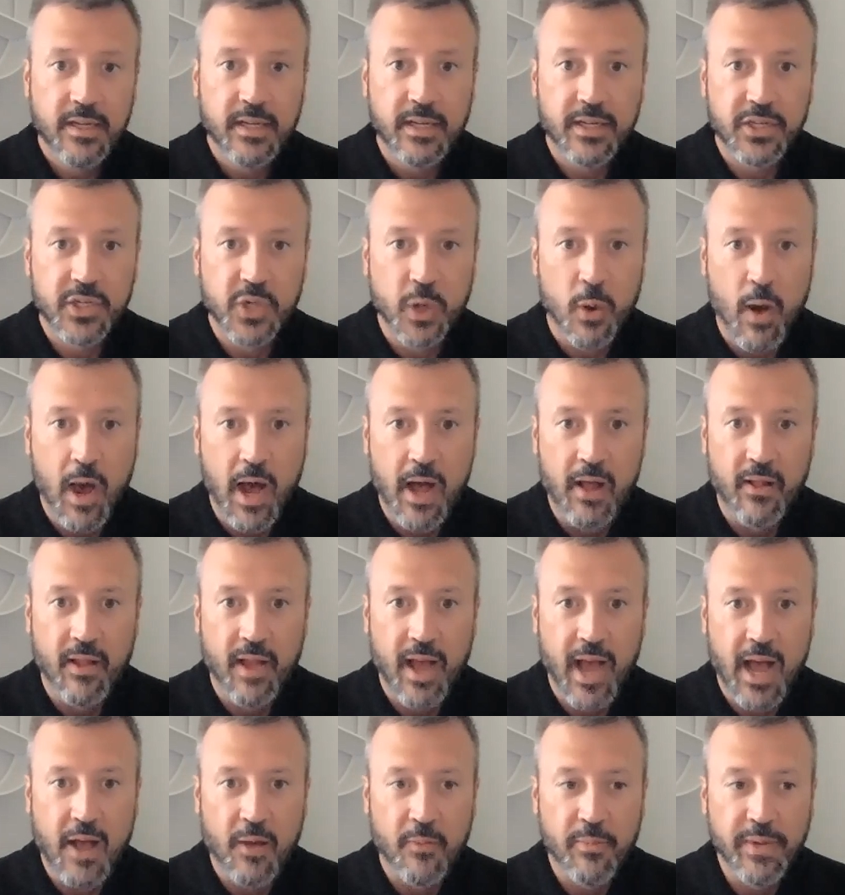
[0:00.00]
So
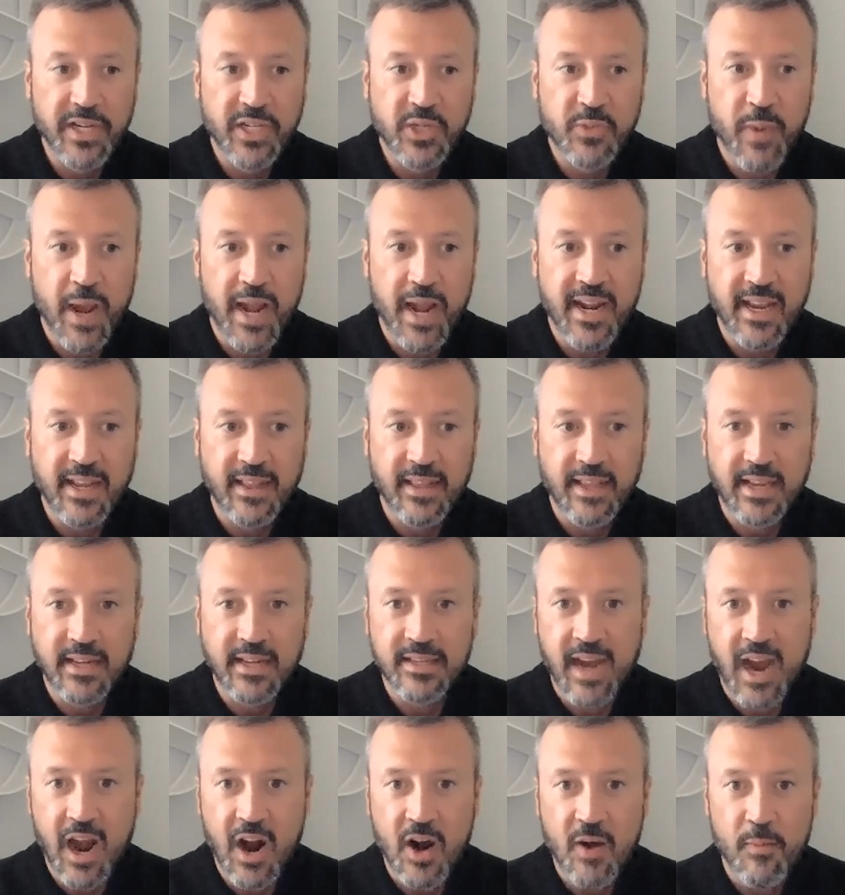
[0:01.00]
I'll be spending the
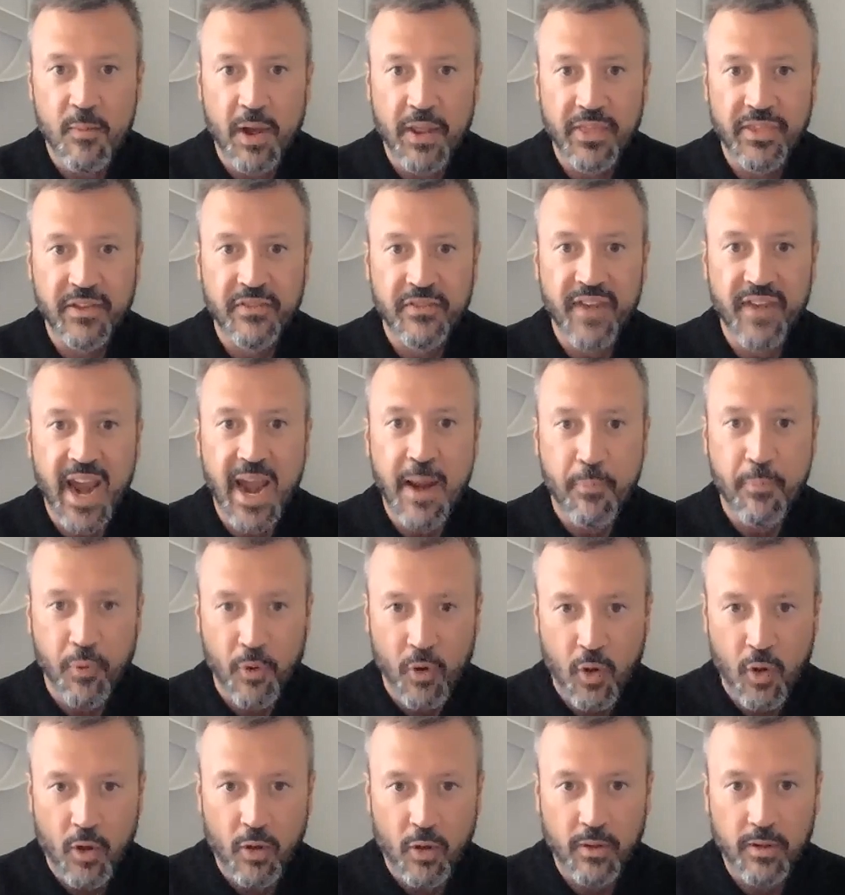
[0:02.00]
entire month of
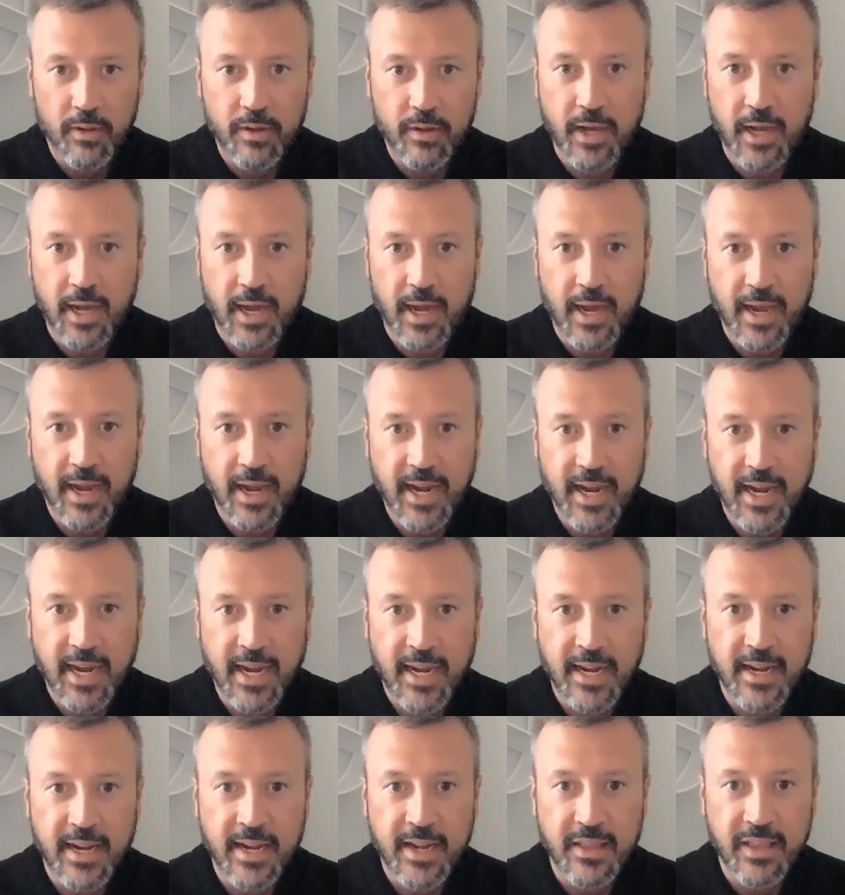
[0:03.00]
April
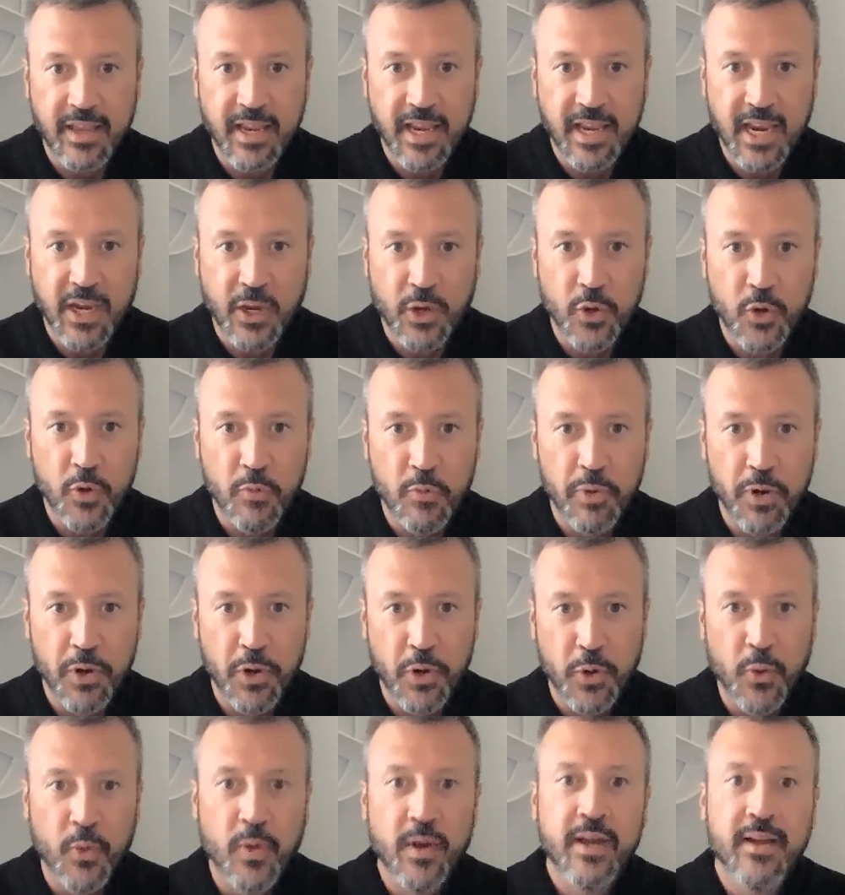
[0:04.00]
in the
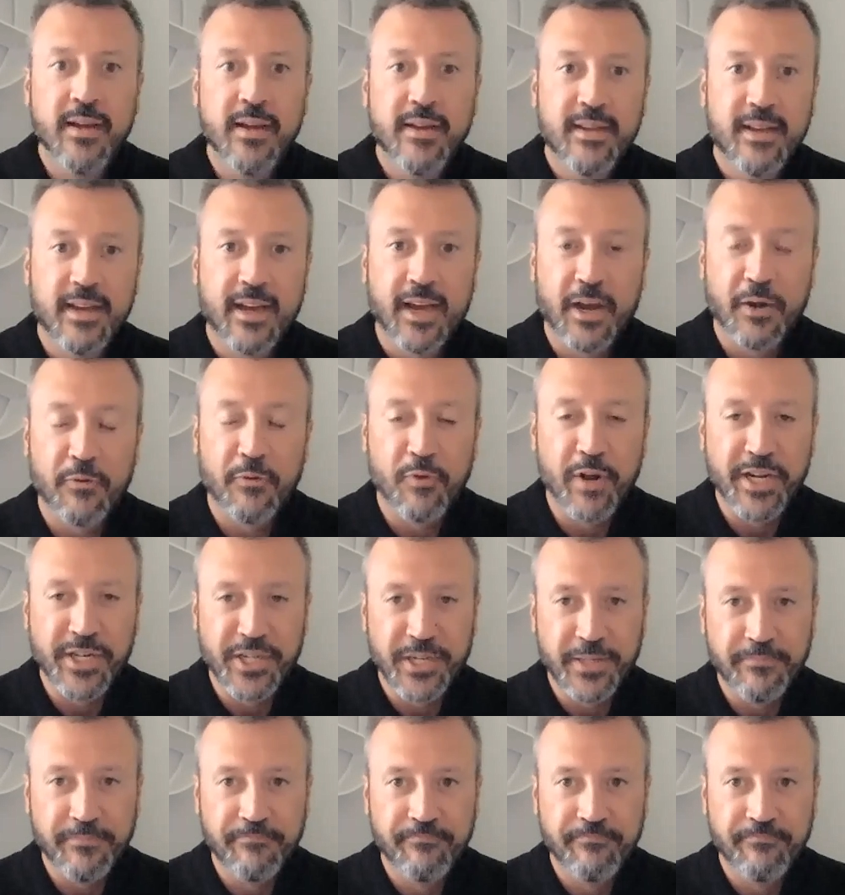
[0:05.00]
Khumbu region.